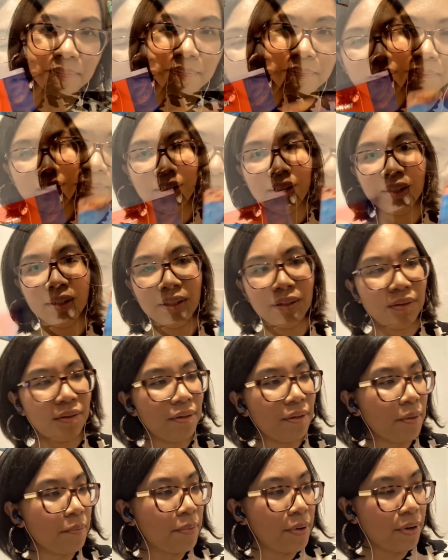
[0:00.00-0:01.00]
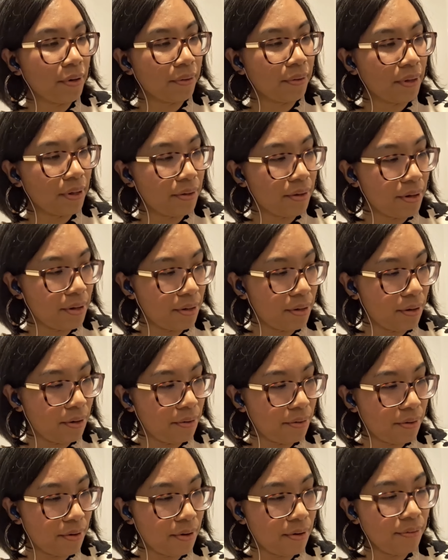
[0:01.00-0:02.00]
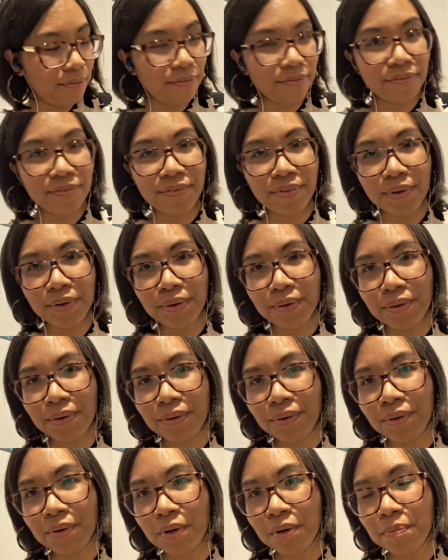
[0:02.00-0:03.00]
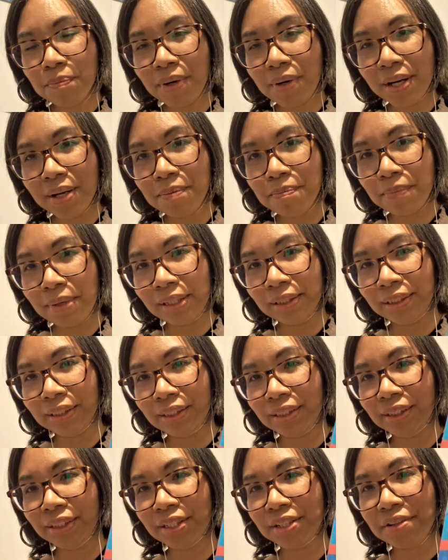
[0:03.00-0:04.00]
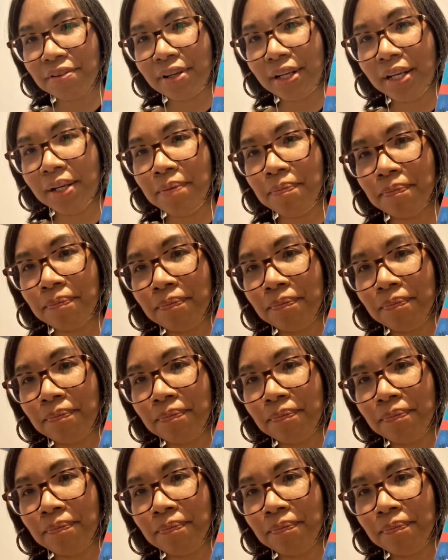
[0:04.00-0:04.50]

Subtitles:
This is another book that I got for my master's degree,